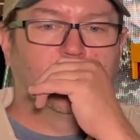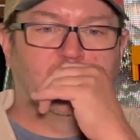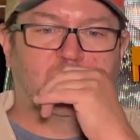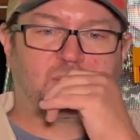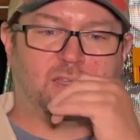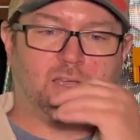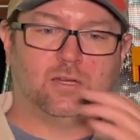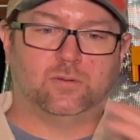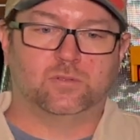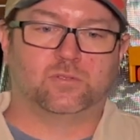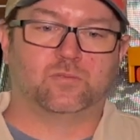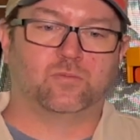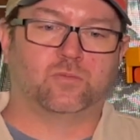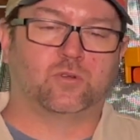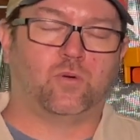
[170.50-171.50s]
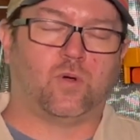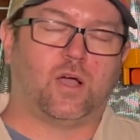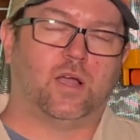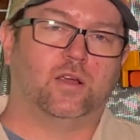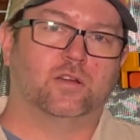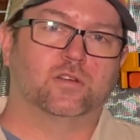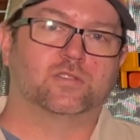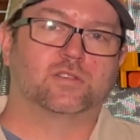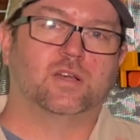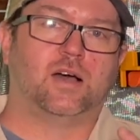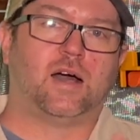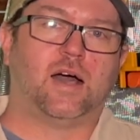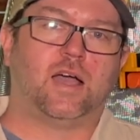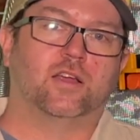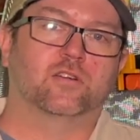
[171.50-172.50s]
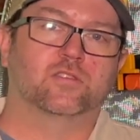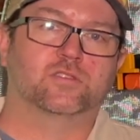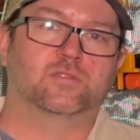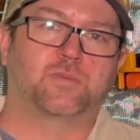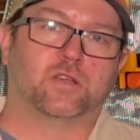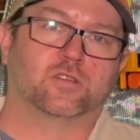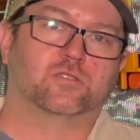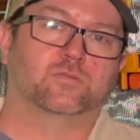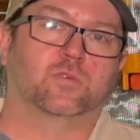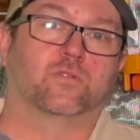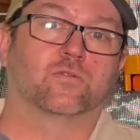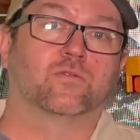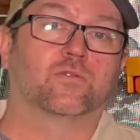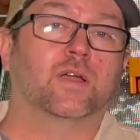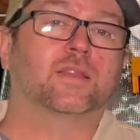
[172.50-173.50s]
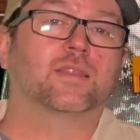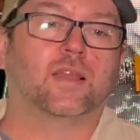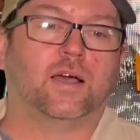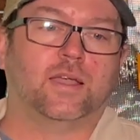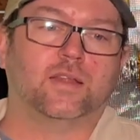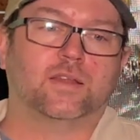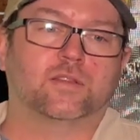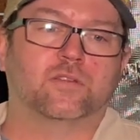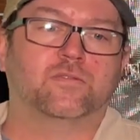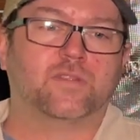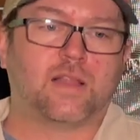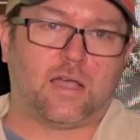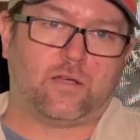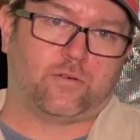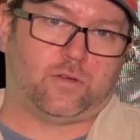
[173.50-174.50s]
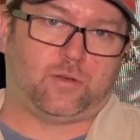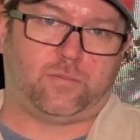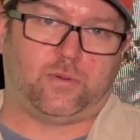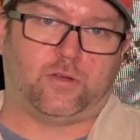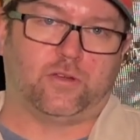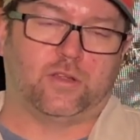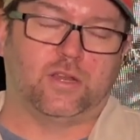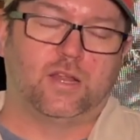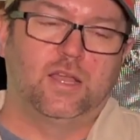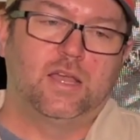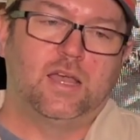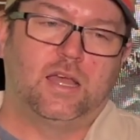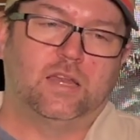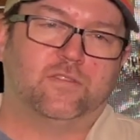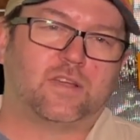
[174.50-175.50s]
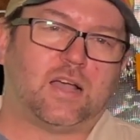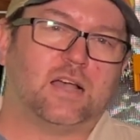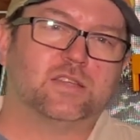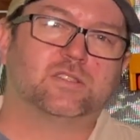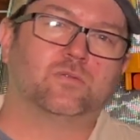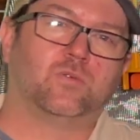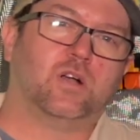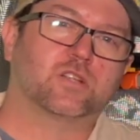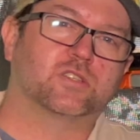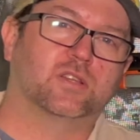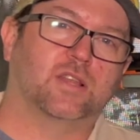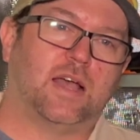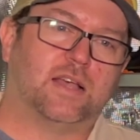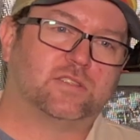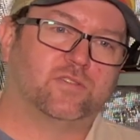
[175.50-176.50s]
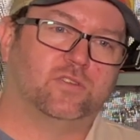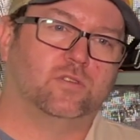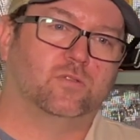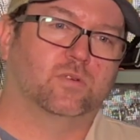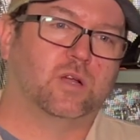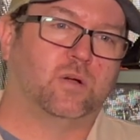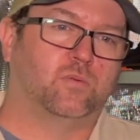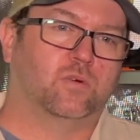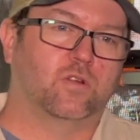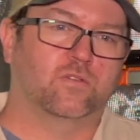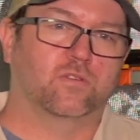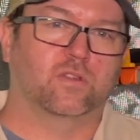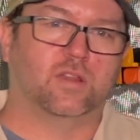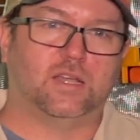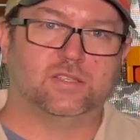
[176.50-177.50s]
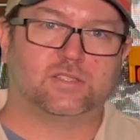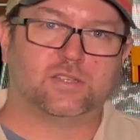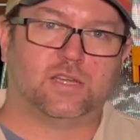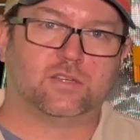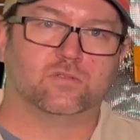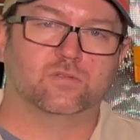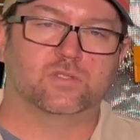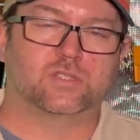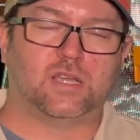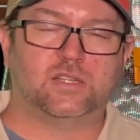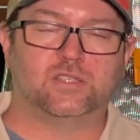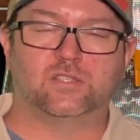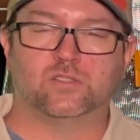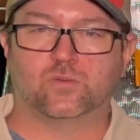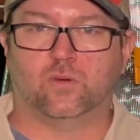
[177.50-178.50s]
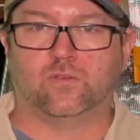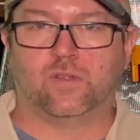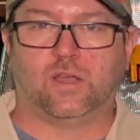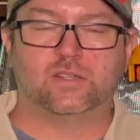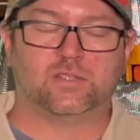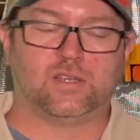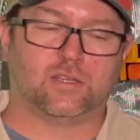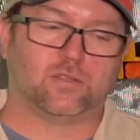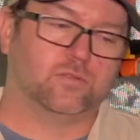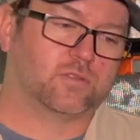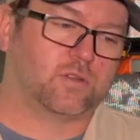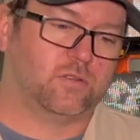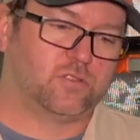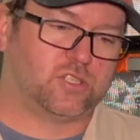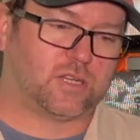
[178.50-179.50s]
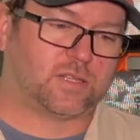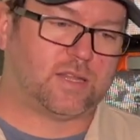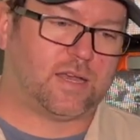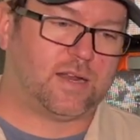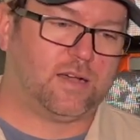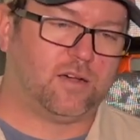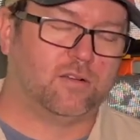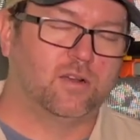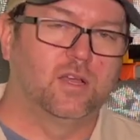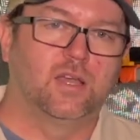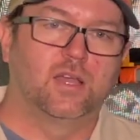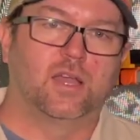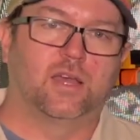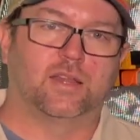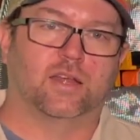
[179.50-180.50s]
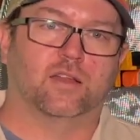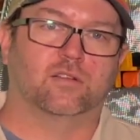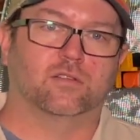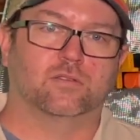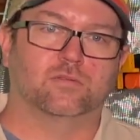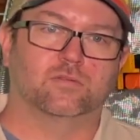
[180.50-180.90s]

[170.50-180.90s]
cannabis requires a higher spectrum of red light in the flowering period. And if you guys didn't watch the last video when I went over light cycles, the 1812 light cycles, go check that out, and that'll